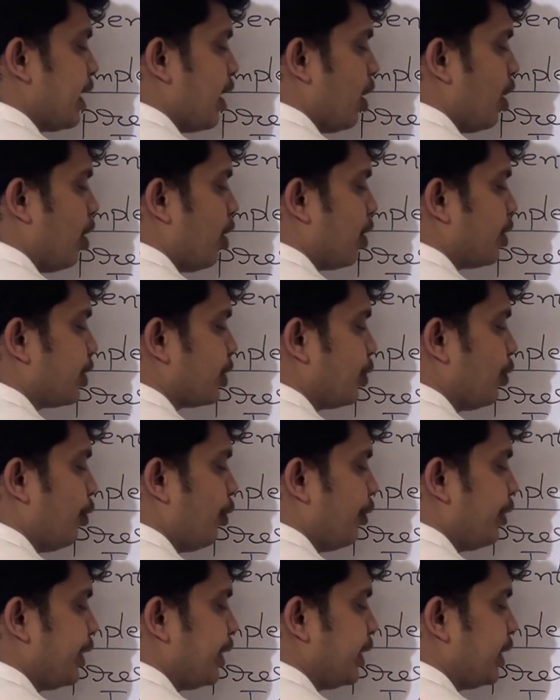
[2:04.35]

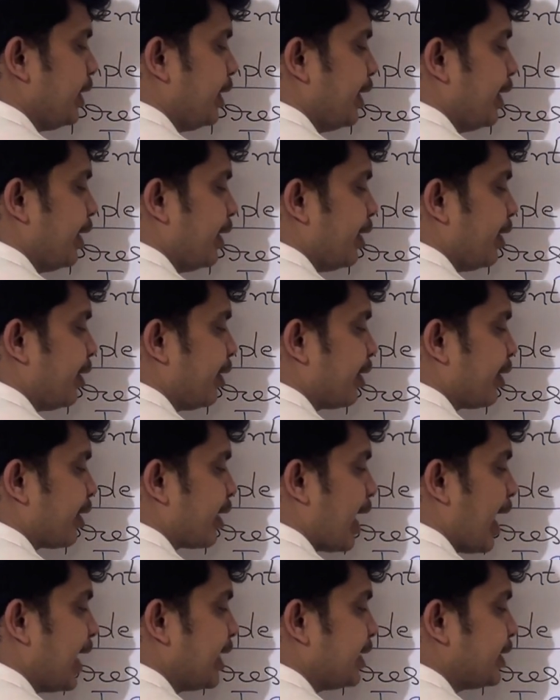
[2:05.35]
ongoing
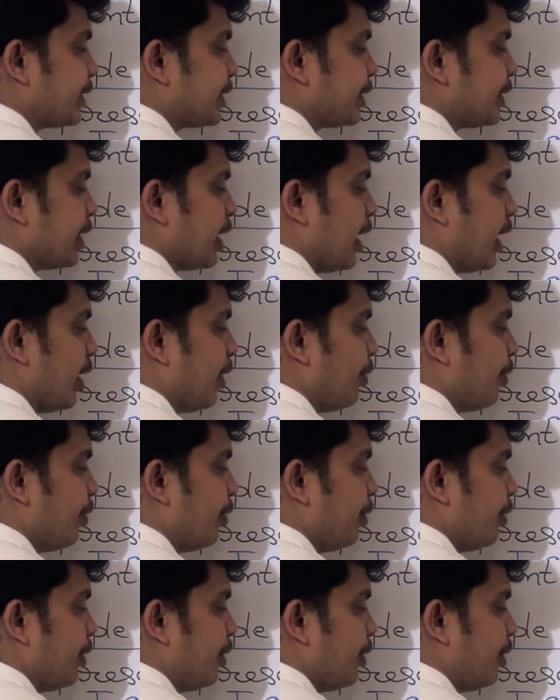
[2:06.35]
right now